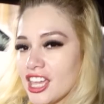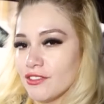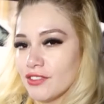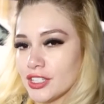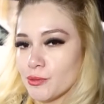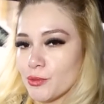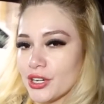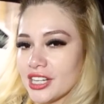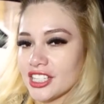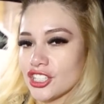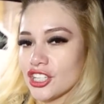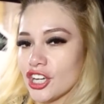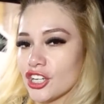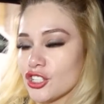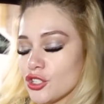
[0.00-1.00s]
it fits pretty
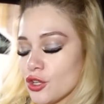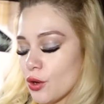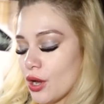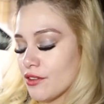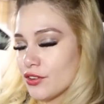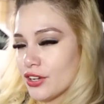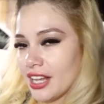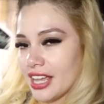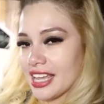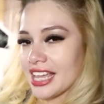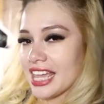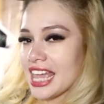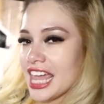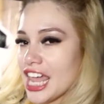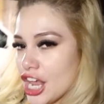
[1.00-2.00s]
snug, so I feel
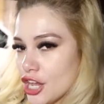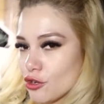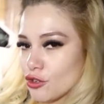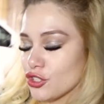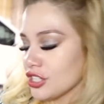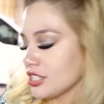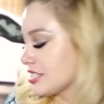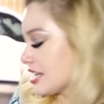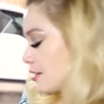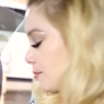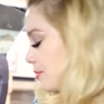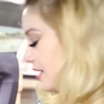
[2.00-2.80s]
like it'll just stay in